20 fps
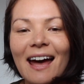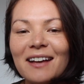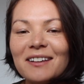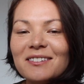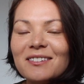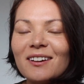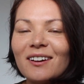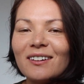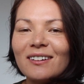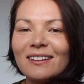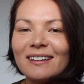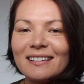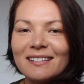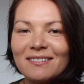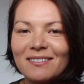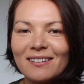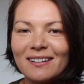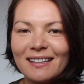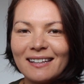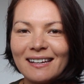So
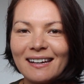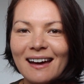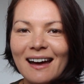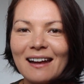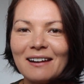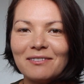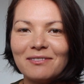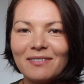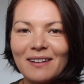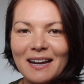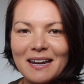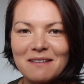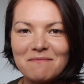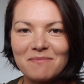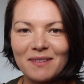it's really kind of funny,